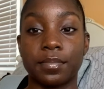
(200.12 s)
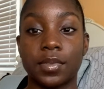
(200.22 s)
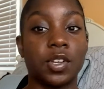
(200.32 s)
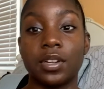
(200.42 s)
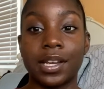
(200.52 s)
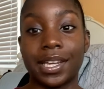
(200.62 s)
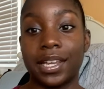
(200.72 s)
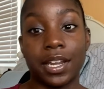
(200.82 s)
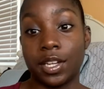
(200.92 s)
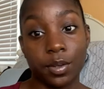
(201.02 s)
you're not
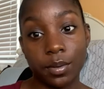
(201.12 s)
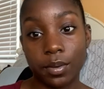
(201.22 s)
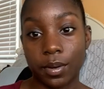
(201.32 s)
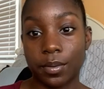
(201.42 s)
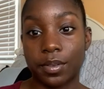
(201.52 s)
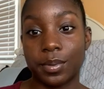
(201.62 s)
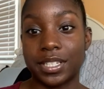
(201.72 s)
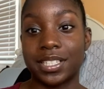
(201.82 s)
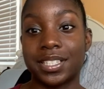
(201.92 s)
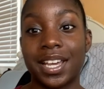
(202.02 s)
getting any new growth,
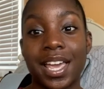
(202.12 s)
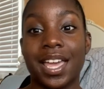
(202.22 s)
which